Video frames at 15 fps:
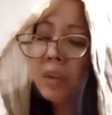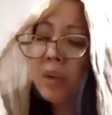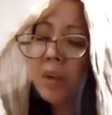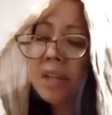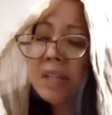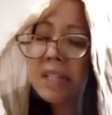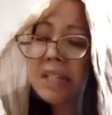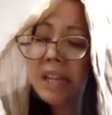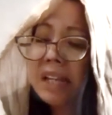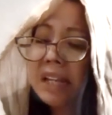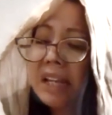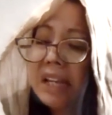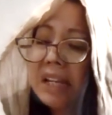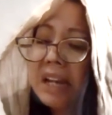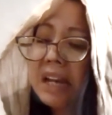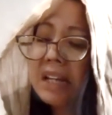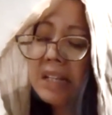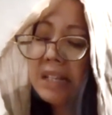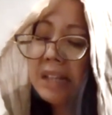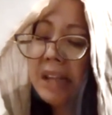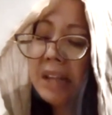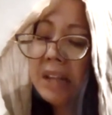one second has
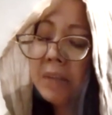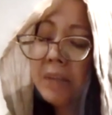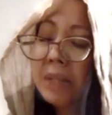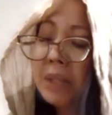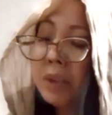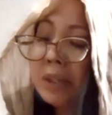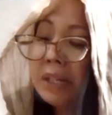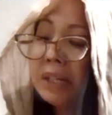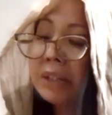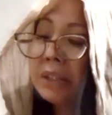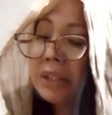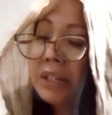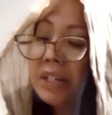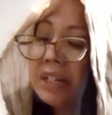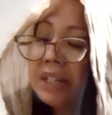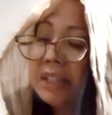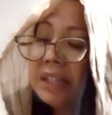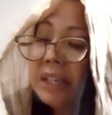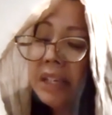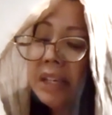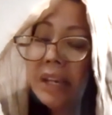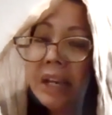led me to an
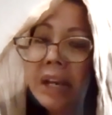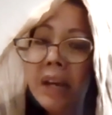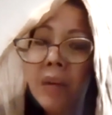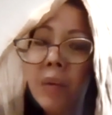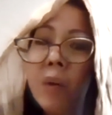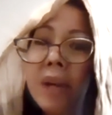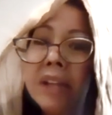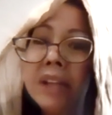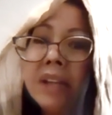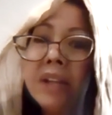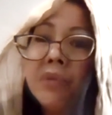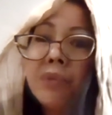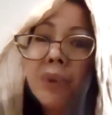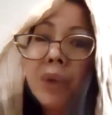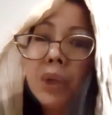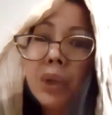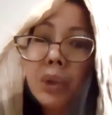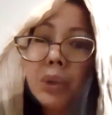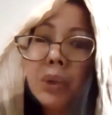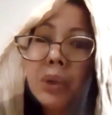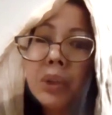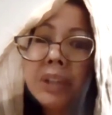eternity here waiting for you
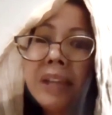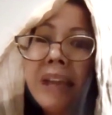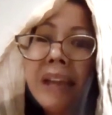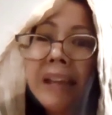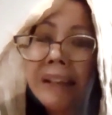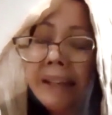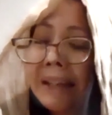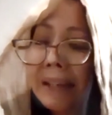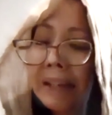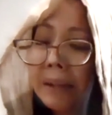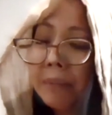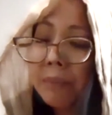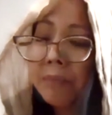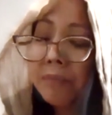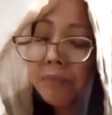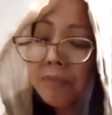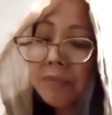to tell him.